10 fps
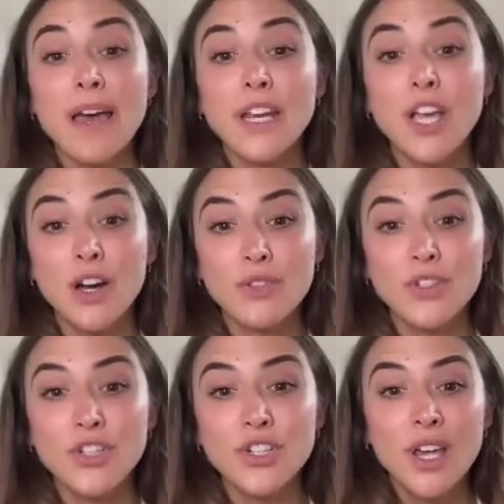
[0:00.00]
somatic
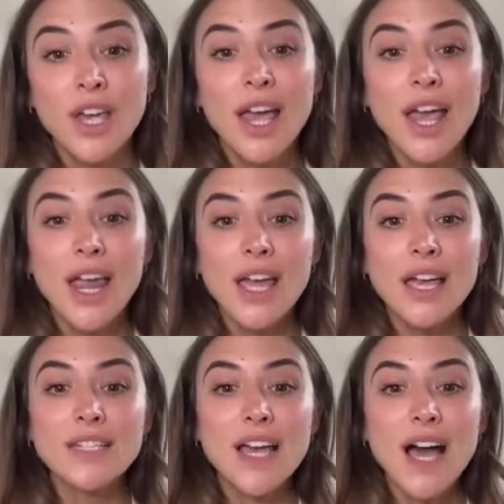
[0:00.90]
coach.
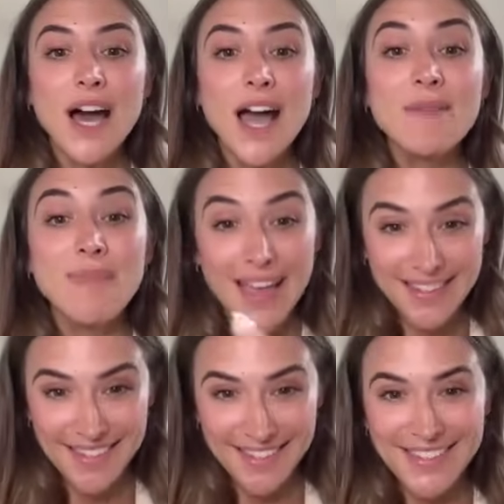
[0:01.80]
And I
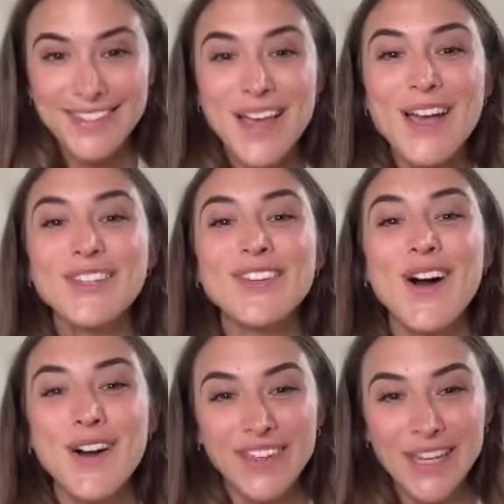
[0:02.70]
met Natasha
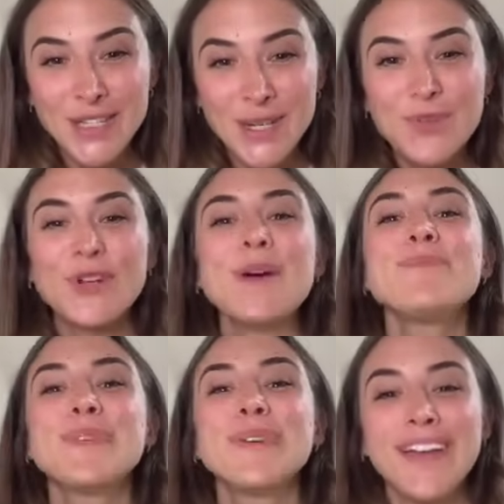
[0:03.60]
on the Egypt
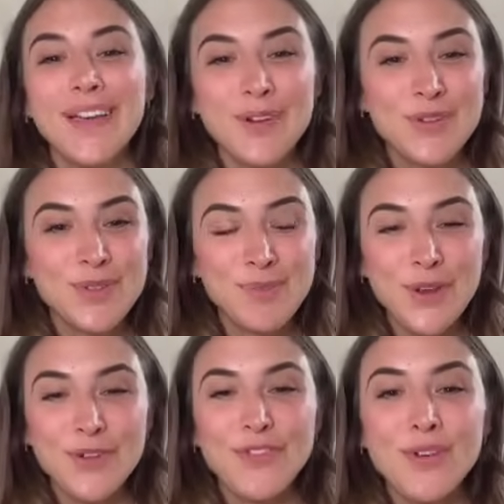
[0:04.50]
trip, which was
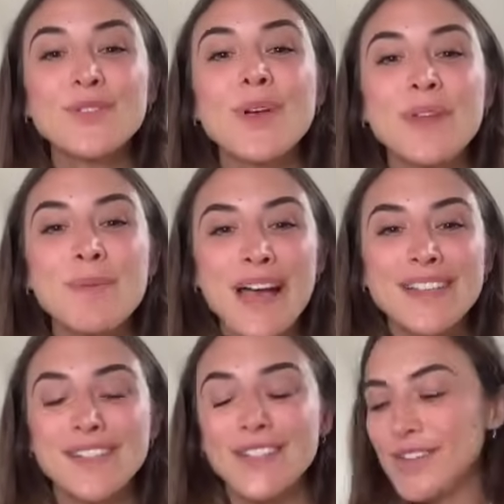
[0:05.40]
beautiful. So I'm going to
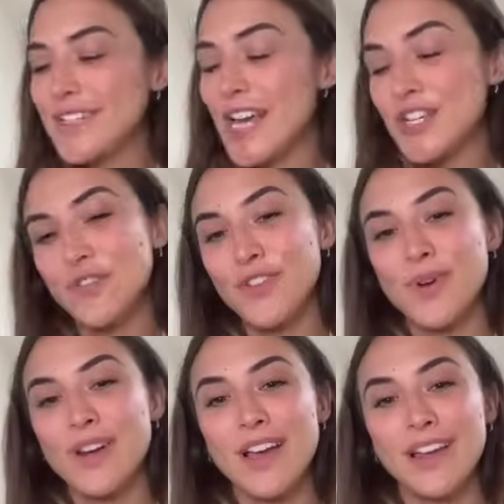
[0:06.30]
pass it to you, Natasha, if you
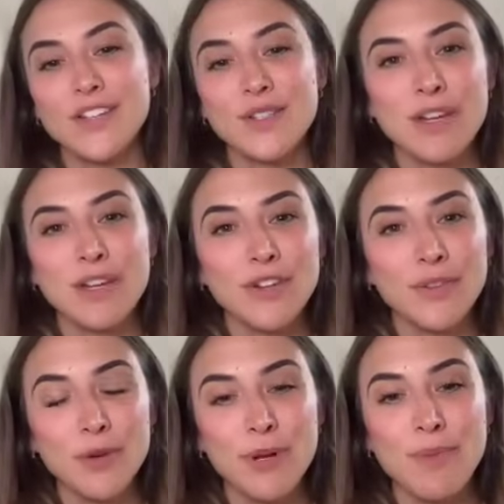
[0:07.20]
want to kind of just mention a
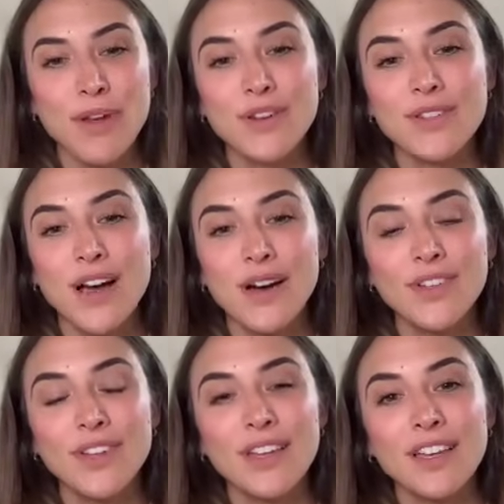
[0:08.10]
little bit about yourself.